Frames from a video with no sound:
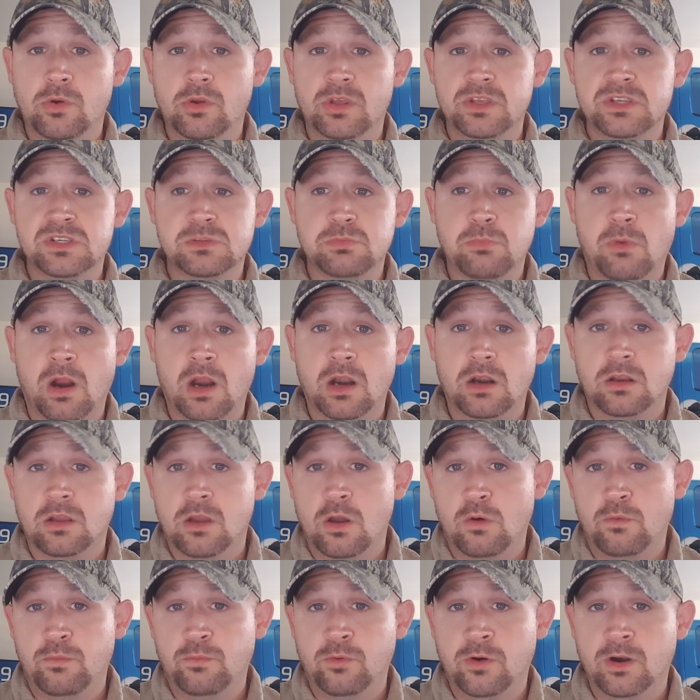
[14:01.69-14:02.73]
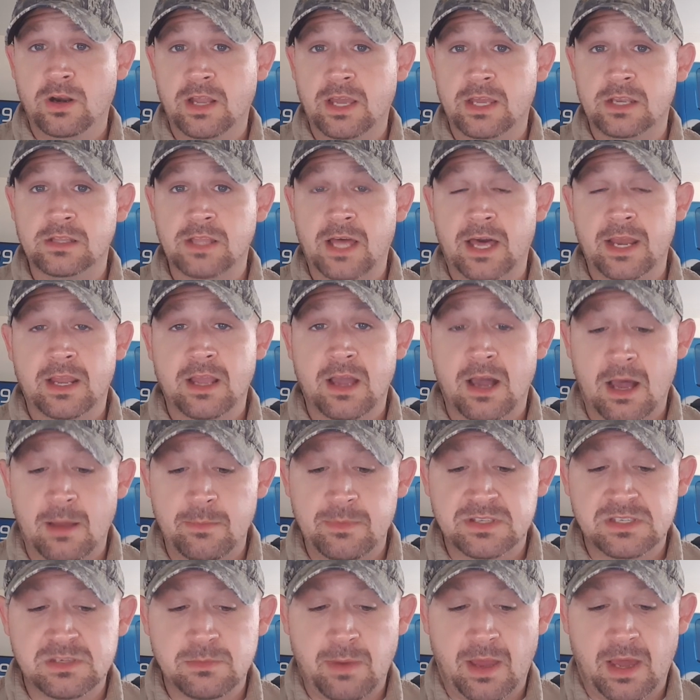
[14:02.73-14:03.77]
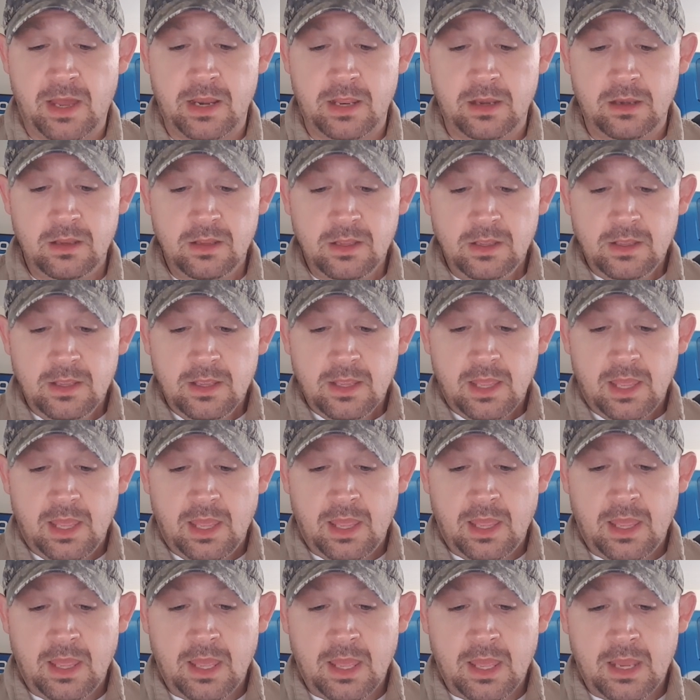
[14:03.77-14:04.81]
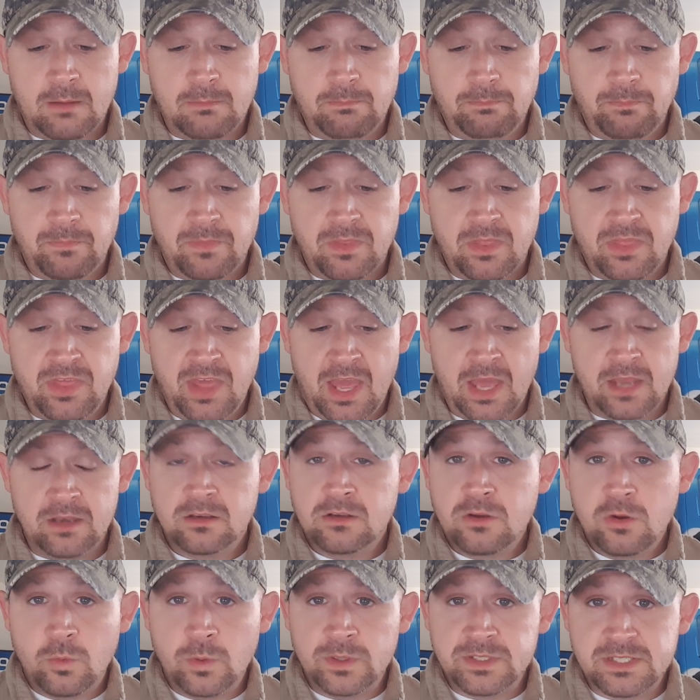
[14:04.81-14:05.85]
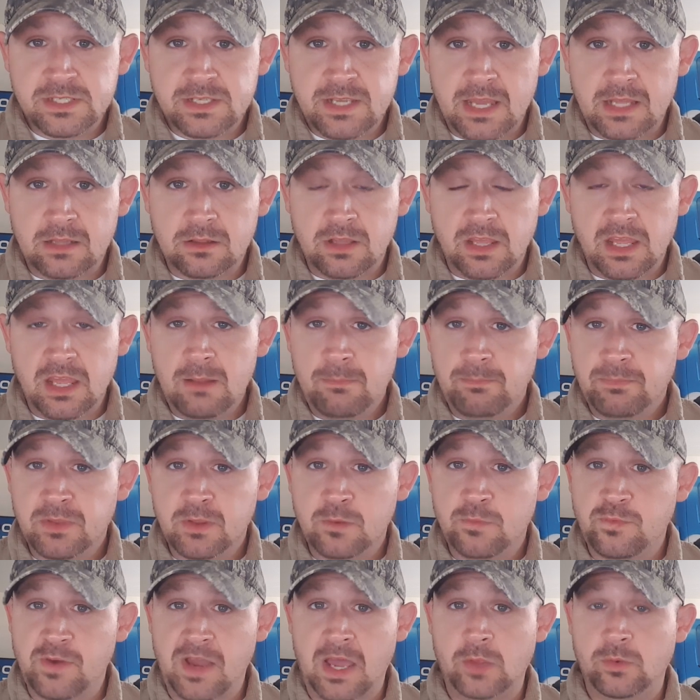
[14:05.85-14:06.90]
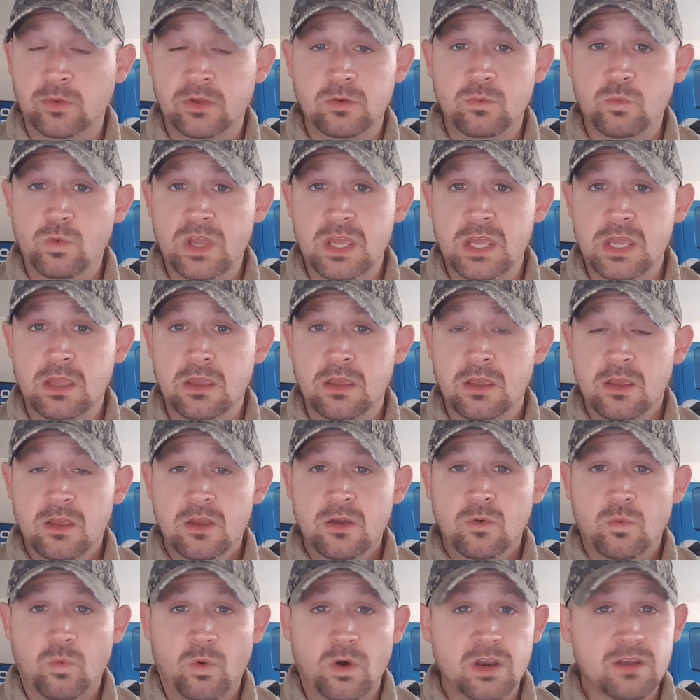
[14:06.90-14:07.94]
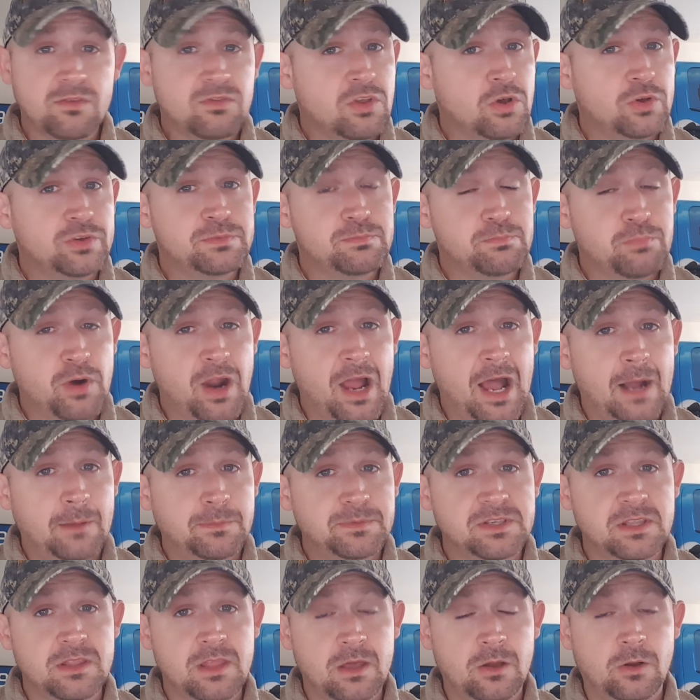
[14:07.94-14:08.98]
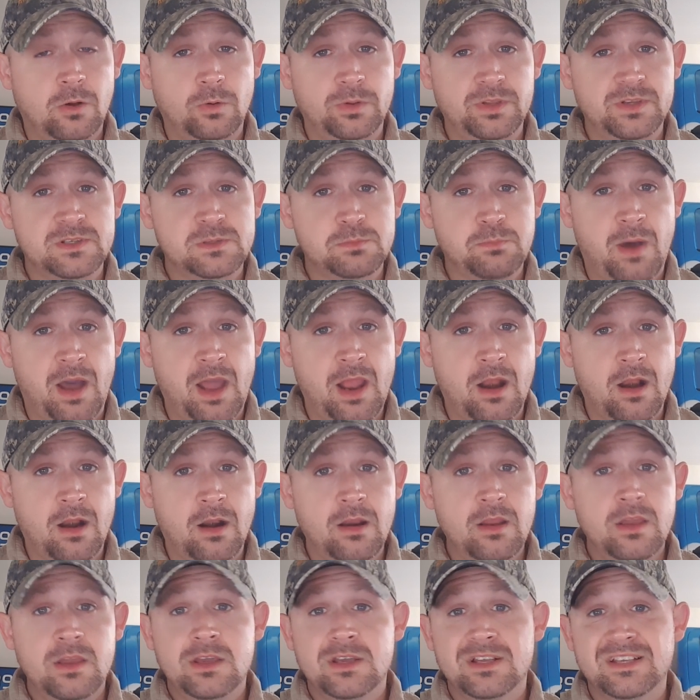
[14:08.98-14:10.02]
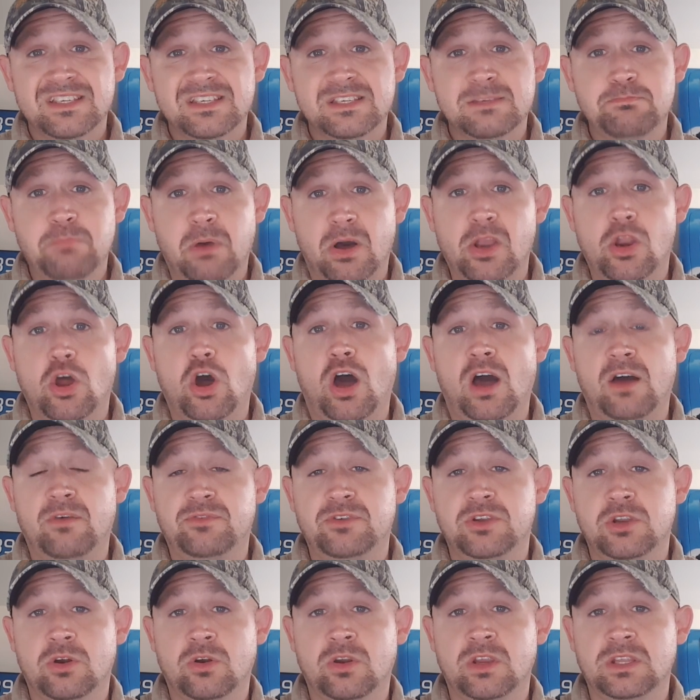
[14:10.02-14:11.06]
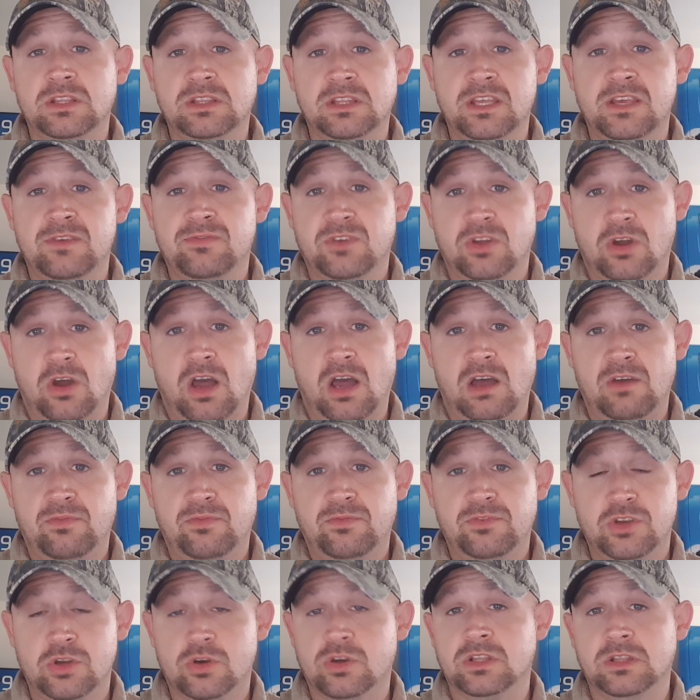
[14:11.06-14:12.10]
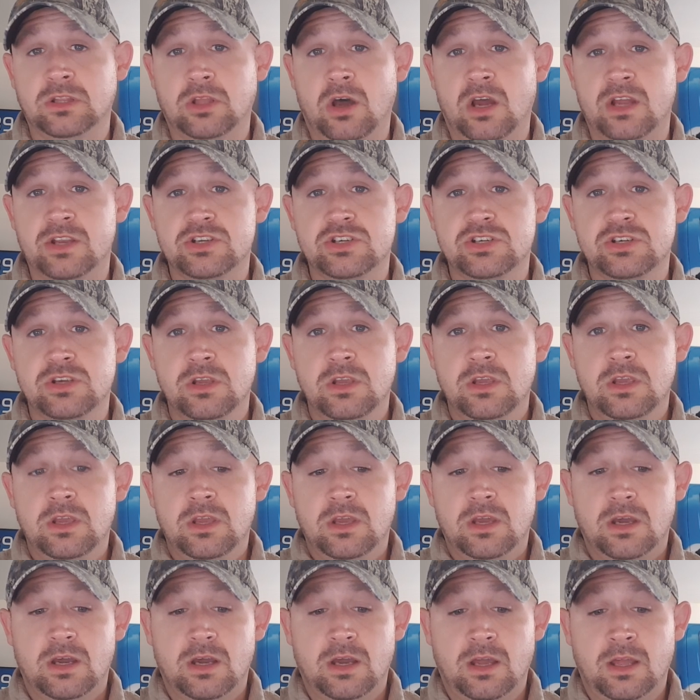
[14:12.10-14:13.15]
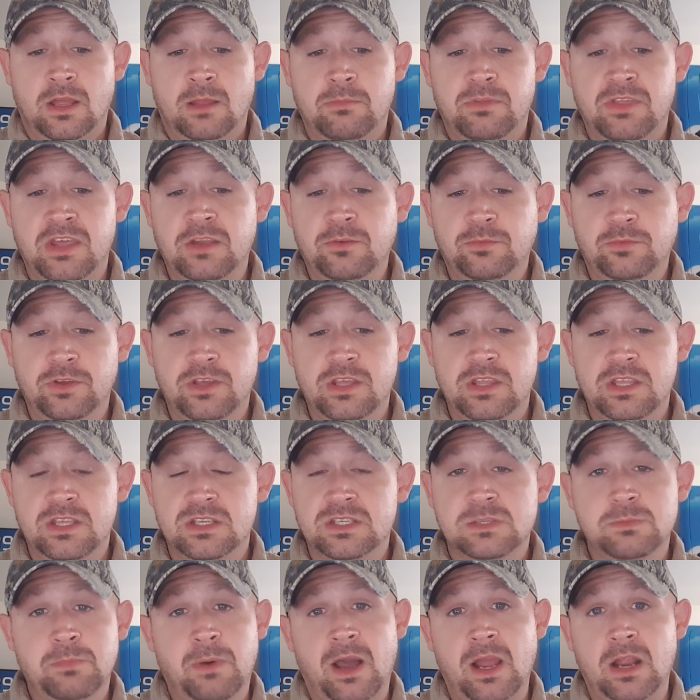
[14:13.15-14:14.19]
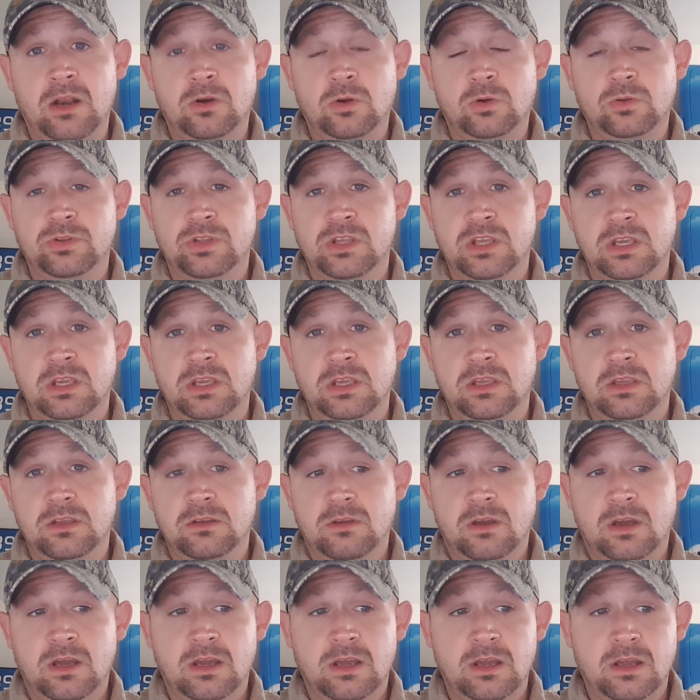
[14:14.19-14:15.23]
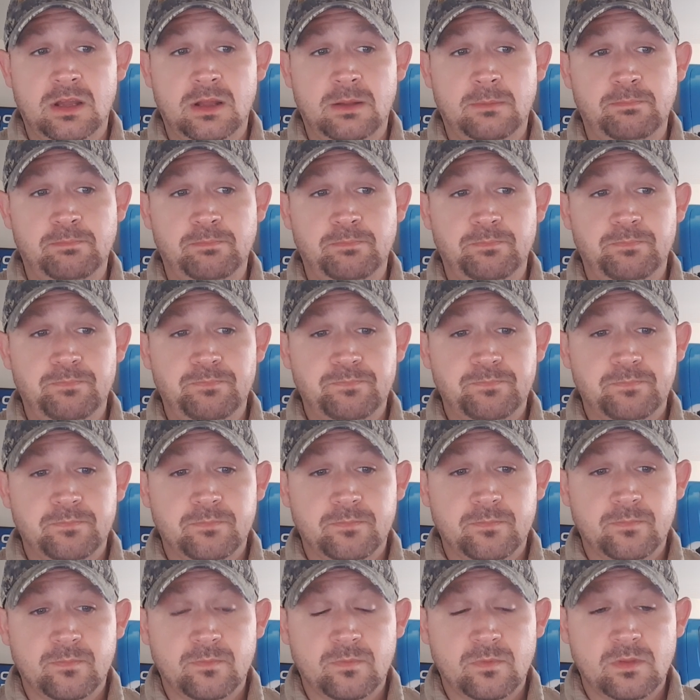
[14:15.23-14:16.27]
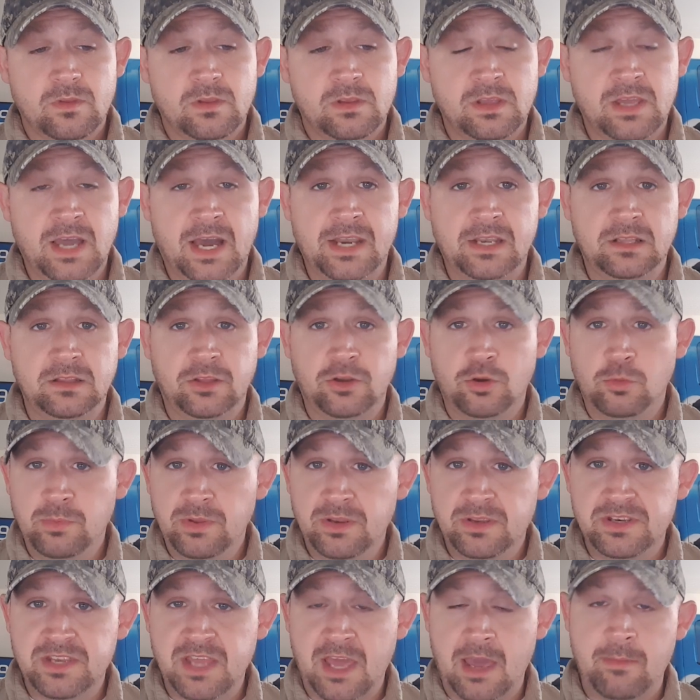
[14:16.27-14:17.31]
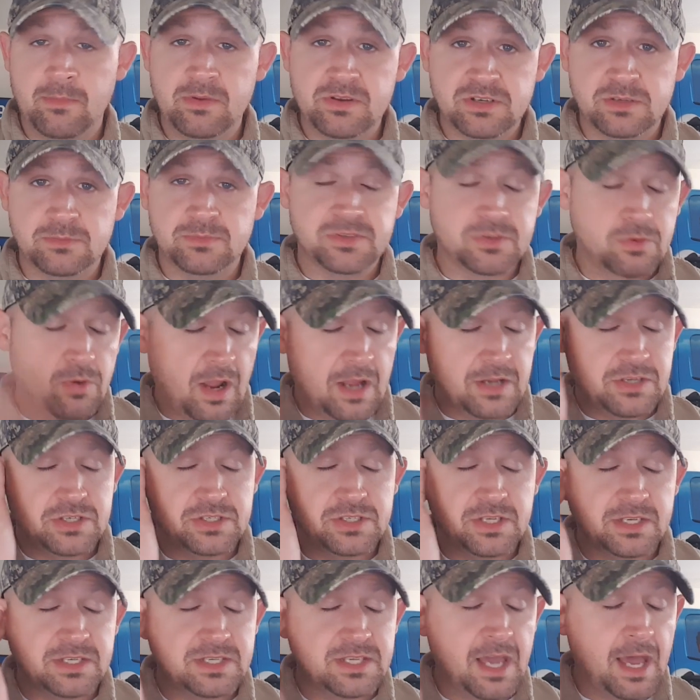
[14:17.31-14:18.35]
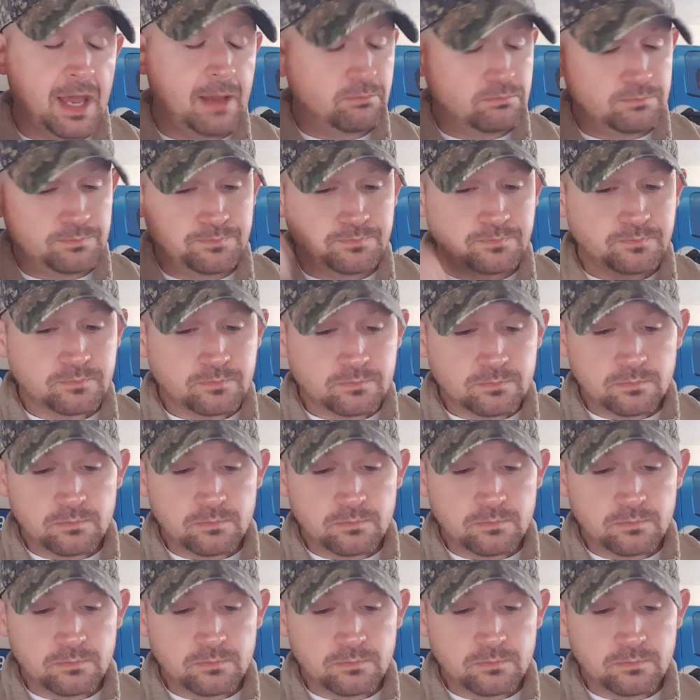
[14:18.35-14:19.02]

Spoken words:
really smart. Go for it. Got a lot of comments about it. And then coincidentally, the following week, one of those props on that old Inspire spun off during liftoff, during launch. Thankfully, the Inspire only got a little bit of damage, some scratches on top.